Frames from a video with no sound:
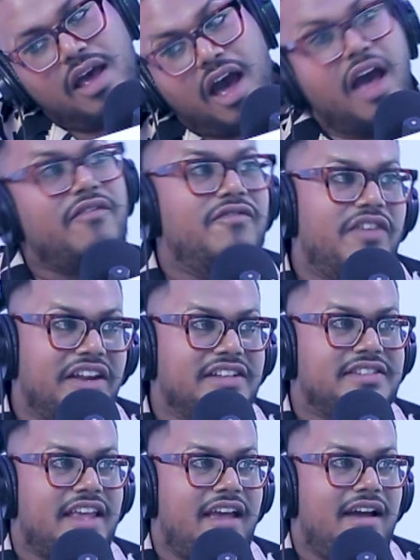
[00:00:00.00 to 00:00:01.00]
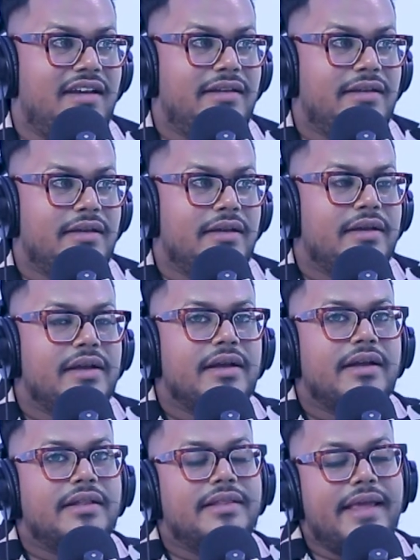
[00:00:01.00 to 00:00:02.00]
I'm very scared.
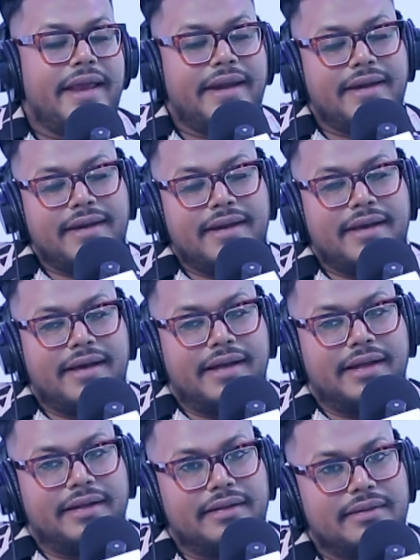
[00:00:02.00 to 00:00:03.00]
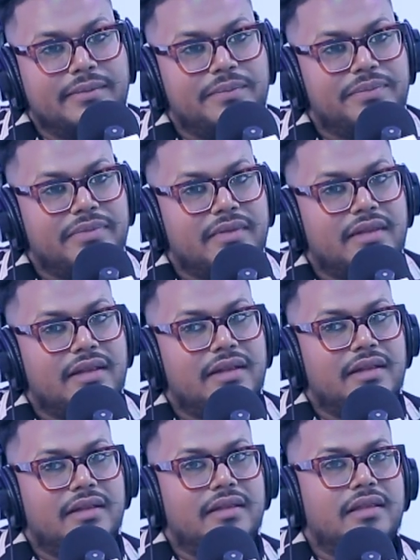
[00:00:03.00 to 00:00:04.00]
Then, and
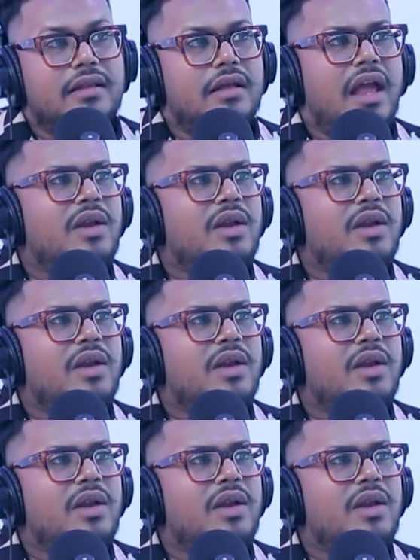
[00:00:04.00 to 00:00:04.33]
you